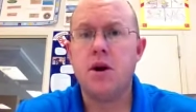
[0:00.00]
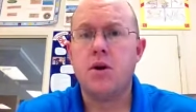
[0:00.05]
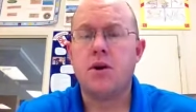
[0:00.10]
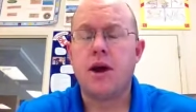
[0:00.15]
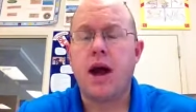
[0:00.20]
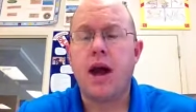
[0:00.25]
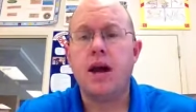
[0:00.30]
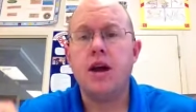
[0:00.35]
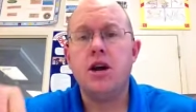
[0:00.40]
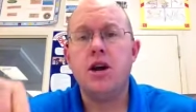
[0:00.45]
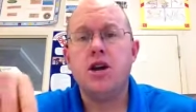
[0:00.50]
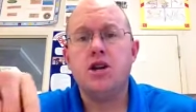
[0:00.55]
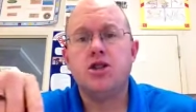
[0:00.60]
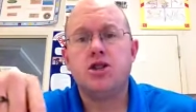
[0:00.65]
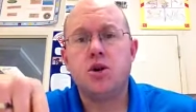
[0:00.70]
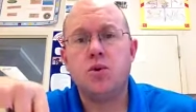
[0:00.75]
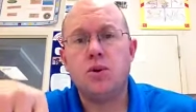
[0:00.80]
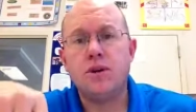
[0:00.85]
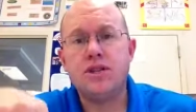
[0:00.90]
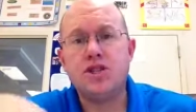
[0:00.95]
Okay?
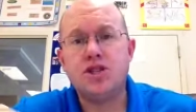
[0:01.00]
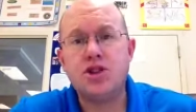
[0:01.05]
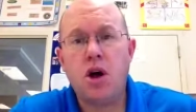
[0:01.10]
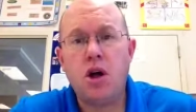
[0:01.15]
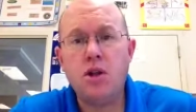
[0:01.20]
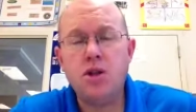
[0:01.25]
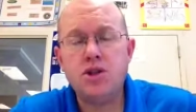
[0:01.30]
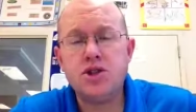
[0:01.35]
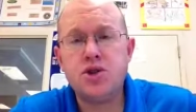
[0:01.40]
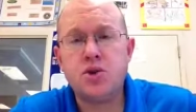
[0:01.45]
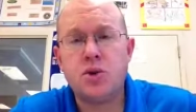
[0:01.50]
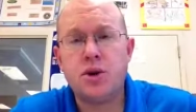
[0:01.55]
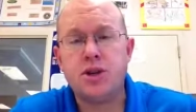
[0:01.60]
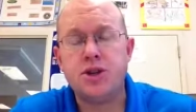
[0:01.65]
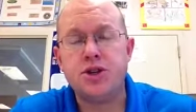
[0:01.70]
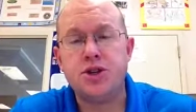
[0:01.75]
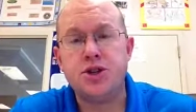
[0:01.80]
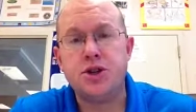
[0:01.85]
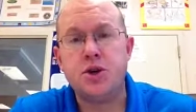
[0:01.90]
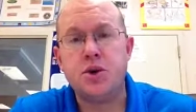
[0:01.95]
So what Stalin's going
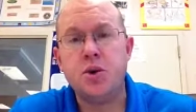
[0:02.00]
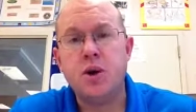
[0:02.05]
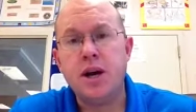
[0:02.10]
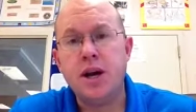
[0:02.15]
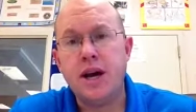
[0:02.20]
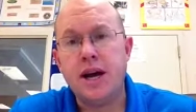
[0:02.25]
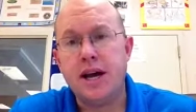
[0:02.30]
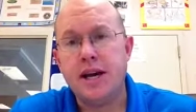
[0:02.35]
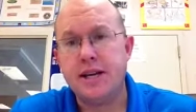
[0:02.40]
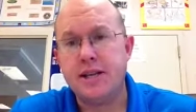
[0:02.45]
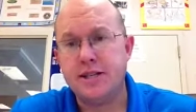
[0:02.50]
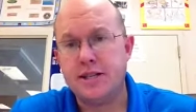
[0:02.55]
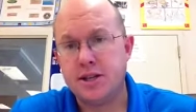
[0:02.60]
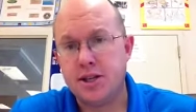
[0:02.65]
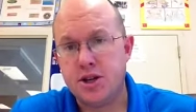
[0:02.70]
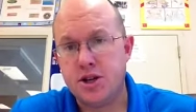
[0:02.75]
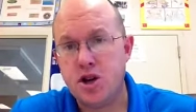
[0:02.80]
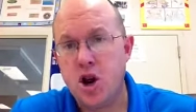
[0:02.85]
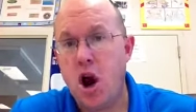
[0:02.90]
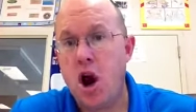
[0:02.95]
to do
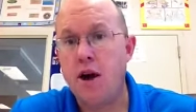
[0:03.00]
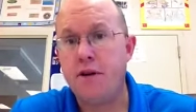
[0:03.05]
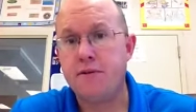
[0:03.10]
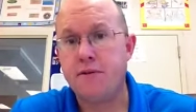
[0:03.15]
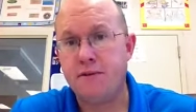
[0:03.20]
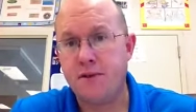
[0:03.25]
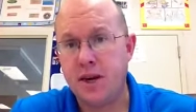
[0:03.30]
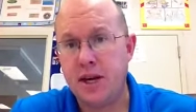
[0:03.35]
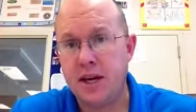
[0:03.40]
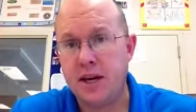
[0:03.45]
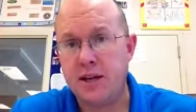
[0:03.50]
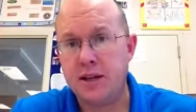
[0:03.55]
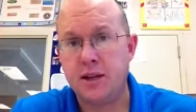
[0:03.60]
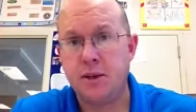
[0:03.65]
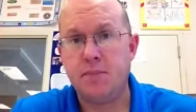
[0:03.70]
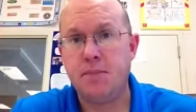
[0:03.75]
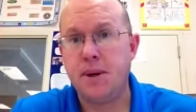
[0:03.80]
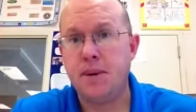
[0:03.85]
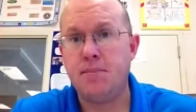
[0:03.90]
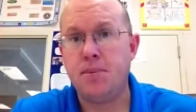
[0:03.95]
is not feed
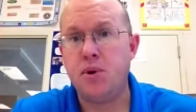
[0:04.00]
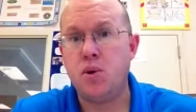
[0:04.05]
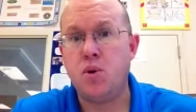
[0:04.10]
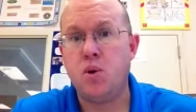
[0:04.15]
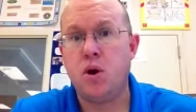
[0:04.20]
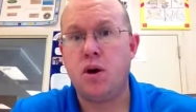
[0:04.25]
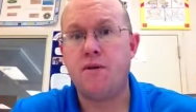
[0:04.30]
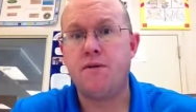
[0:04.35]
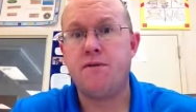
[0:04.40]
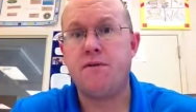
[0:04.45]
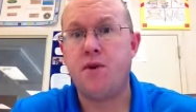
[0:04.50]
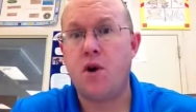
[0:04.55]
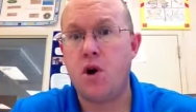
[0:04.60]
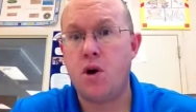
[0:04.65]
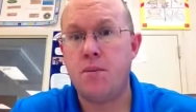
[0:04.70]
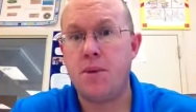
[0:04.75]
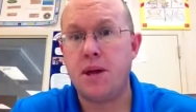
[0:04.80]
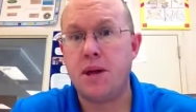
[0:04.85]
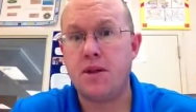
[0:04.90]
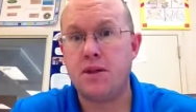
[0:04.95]
the people who are
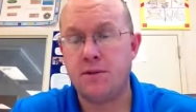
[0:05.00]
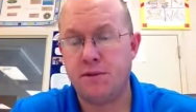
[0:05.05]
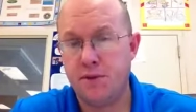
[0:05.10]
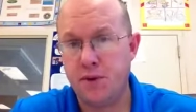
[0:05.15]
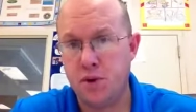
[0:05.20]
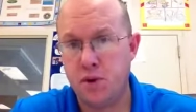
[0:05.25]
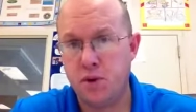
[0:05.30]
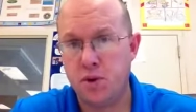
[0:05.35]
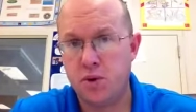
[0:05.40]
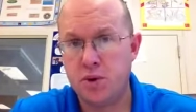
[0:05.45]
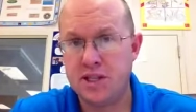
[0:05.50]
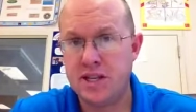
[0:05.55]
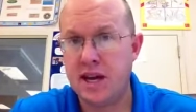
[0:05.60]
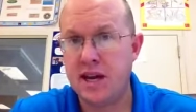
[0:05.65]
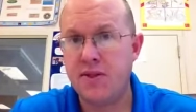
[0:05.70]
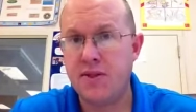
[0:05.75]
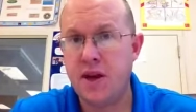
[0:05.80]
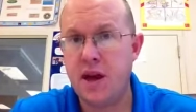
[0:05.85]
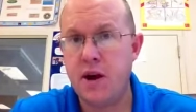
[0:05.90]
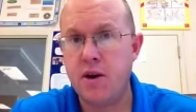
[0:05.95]
farming the food.
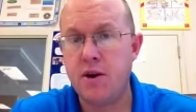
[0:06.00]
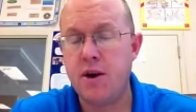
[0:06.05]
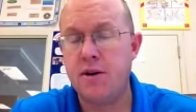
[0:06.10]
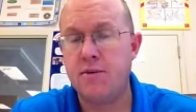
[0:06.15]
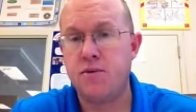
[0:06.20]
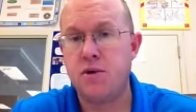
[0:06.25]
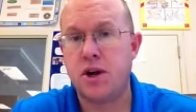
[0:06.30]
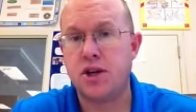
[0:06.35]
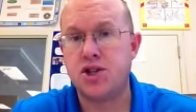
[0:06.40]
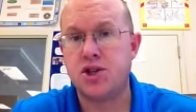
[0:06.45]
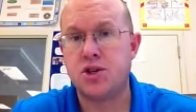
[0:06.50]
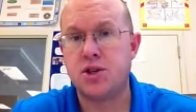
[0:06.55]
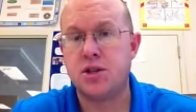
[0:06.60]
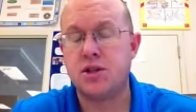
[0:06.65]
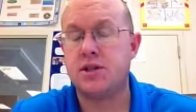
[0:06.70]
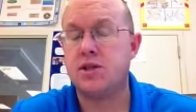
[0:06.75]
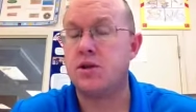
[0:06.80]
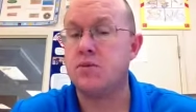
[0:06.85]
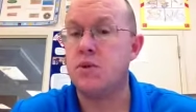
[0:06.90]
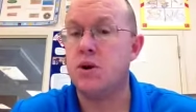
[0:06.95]
Take the area of Russia
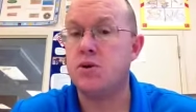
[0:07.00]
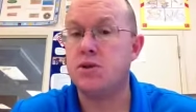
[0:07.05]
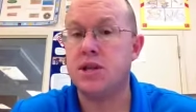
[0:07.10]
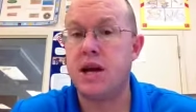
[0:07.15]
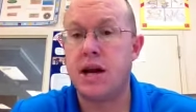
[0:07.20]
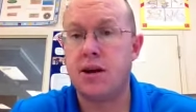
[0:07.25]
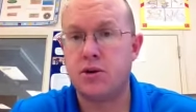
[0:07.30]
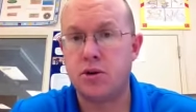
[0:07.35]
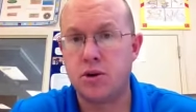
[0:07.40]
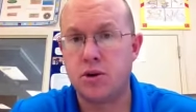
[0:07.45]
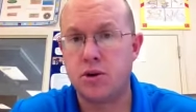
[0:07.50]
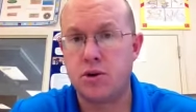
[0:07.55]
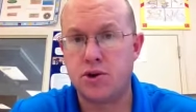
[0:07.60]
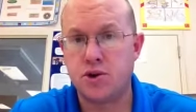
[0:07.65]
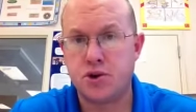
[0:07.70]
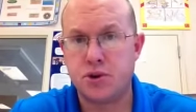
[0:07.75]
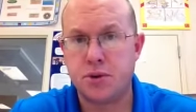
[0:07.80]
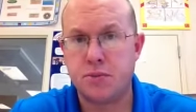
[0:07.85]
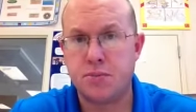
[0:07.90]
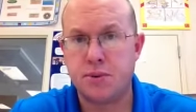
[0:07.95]
that's the most
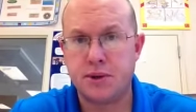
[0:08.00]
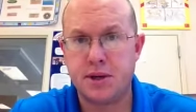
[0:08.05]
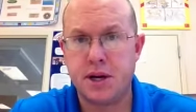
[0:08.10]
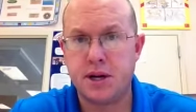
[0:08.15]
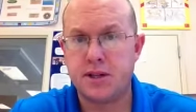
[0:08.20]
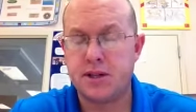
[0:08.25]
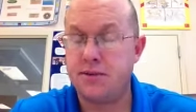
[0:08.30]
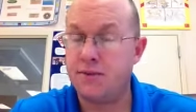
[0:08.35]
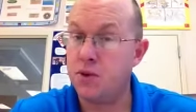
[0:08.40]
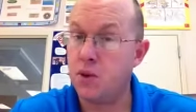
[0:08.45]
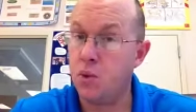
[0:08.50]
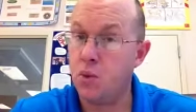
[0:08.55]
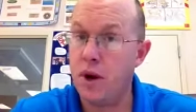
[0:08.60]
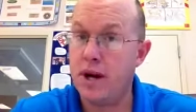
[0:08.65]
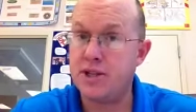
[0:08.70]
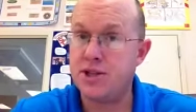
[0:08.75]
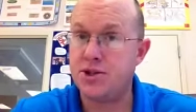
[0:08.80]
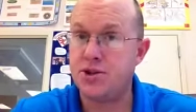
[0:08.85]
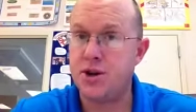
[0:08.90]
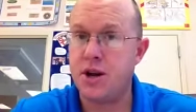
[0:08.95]
agriculturally productive, the
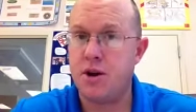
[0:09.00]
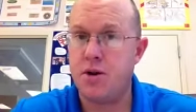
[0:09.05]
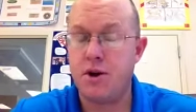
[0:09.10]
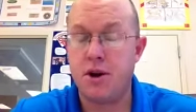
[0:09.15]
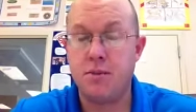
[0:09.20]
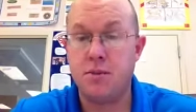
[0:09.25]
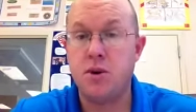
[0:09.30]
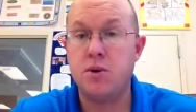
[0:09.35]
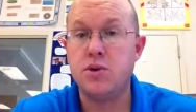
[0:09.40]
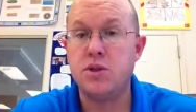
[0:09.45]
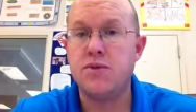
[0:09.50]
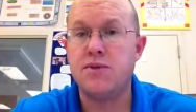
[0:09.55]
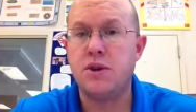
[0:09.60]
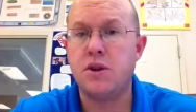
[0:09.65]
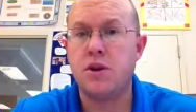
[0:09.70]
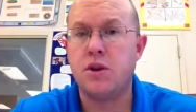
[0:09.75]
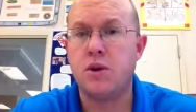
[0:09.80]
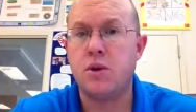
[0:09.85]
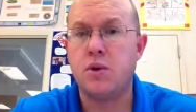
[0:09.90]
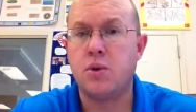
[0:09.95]
western area, most of
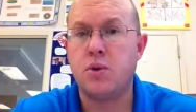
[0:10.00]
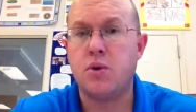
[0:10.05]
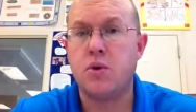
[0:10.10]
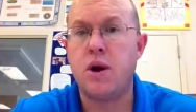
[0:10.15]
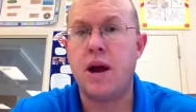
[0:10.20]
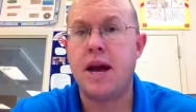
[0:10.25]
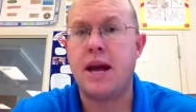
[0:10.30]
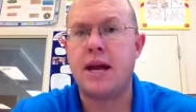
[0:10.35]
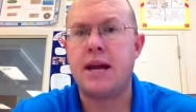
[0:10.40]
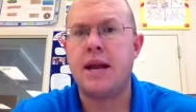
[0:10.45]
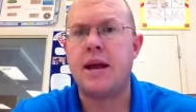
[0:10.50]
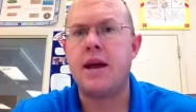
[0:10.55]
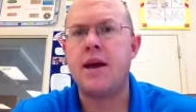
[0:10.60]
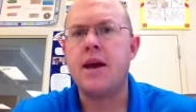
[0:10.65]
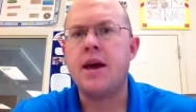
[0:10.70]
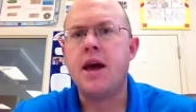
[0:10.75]
it the Ukraine,